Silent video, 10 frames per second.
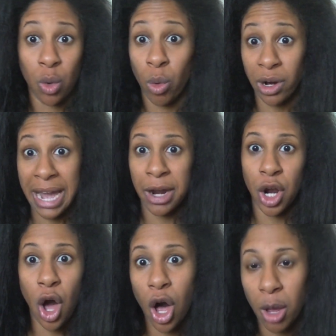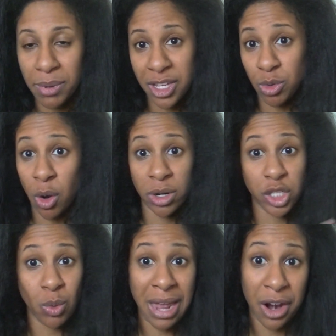work out at all because we don't want to
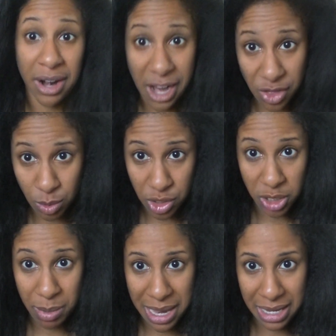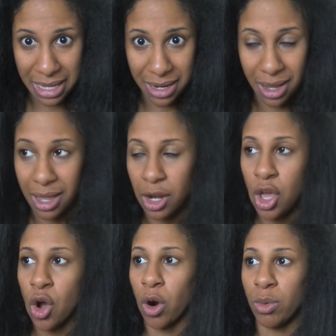sweat out our hair that we just paid to get done,
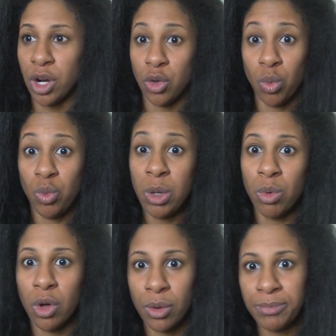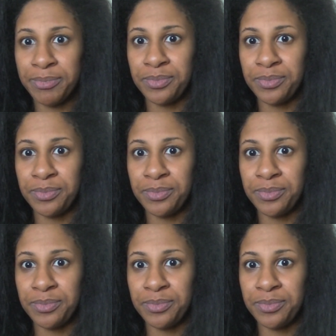or we don't, we will